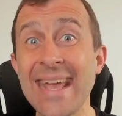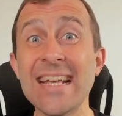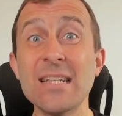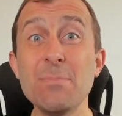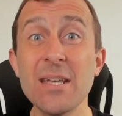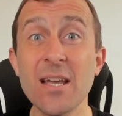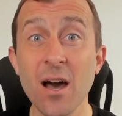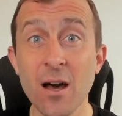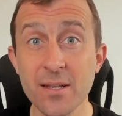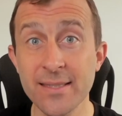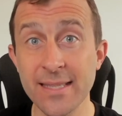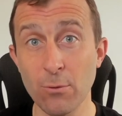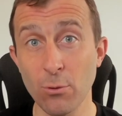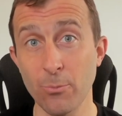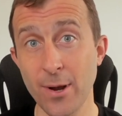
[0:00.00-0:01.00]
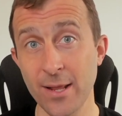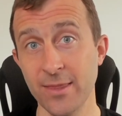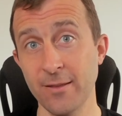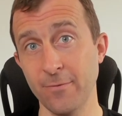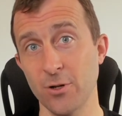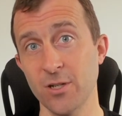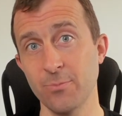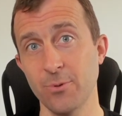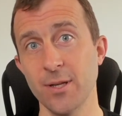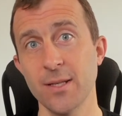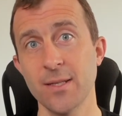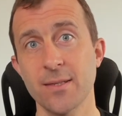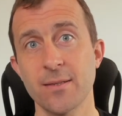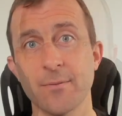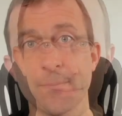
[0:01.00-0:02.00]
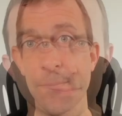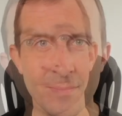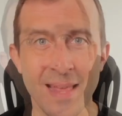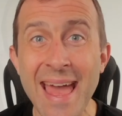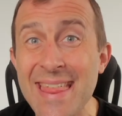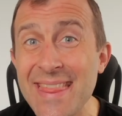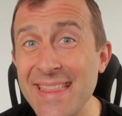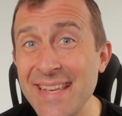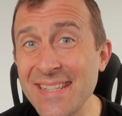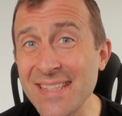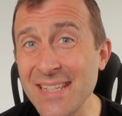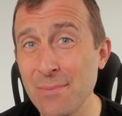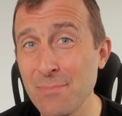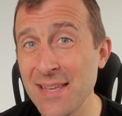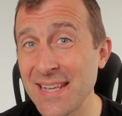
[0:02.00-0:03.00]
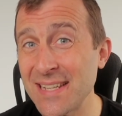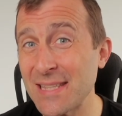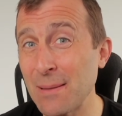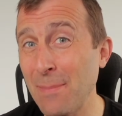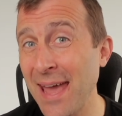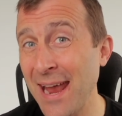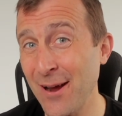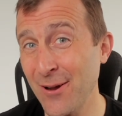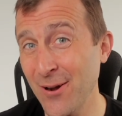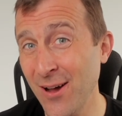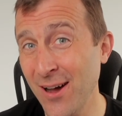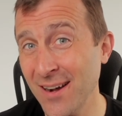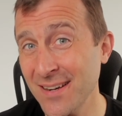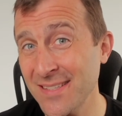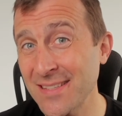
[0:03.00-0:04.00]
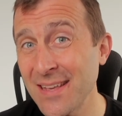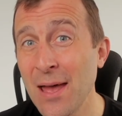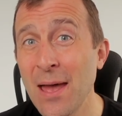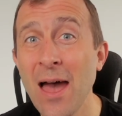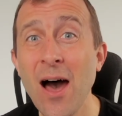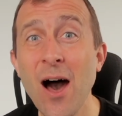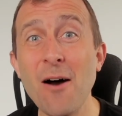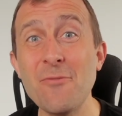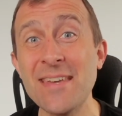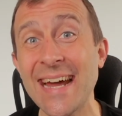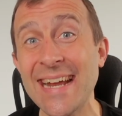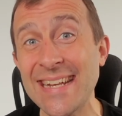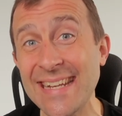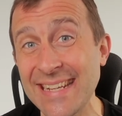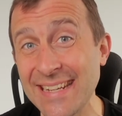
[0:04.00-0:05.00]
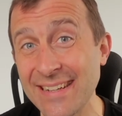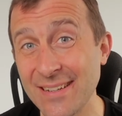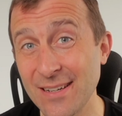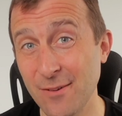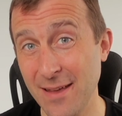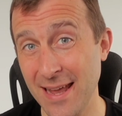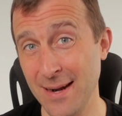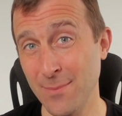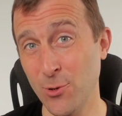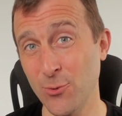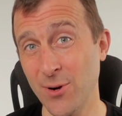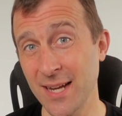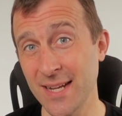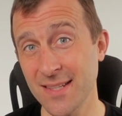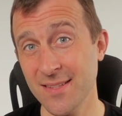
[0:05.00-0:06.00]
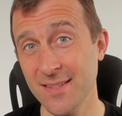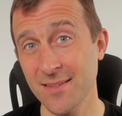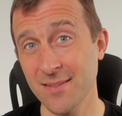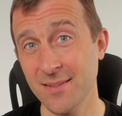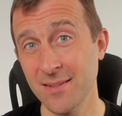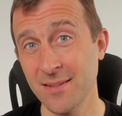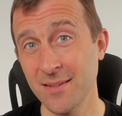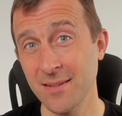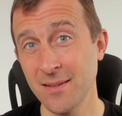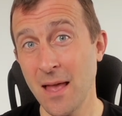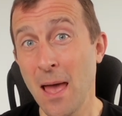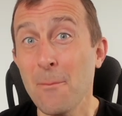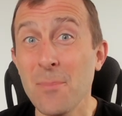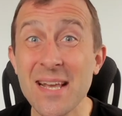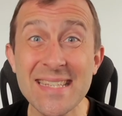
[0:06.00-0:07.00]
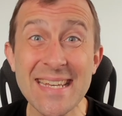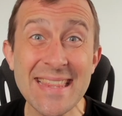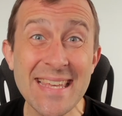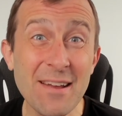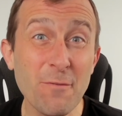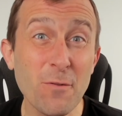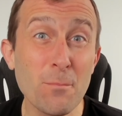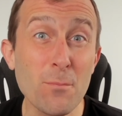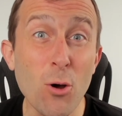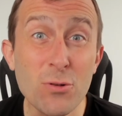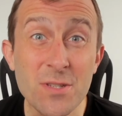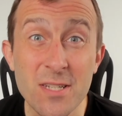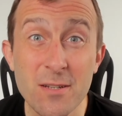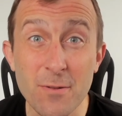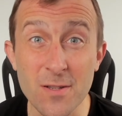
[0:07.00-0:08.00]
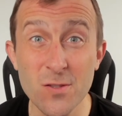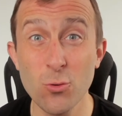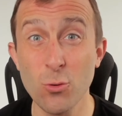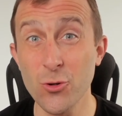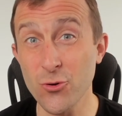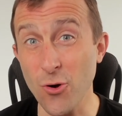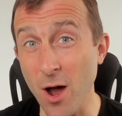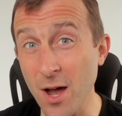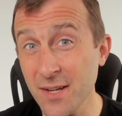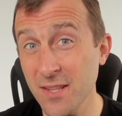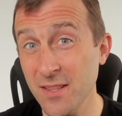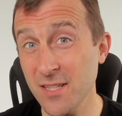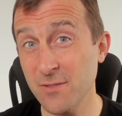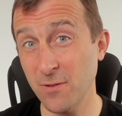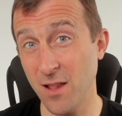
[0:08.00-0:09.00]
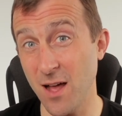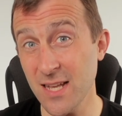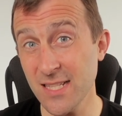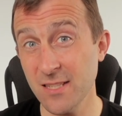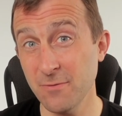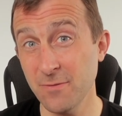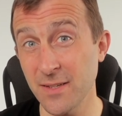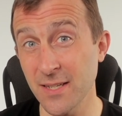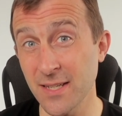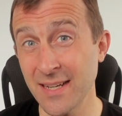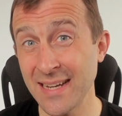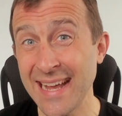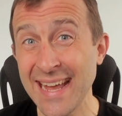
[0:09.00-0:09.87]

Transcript: is because they were bred in the first place. This, to me, is the paradox of the idea of animal rights because I think for most of us who are drawn to this philosophy,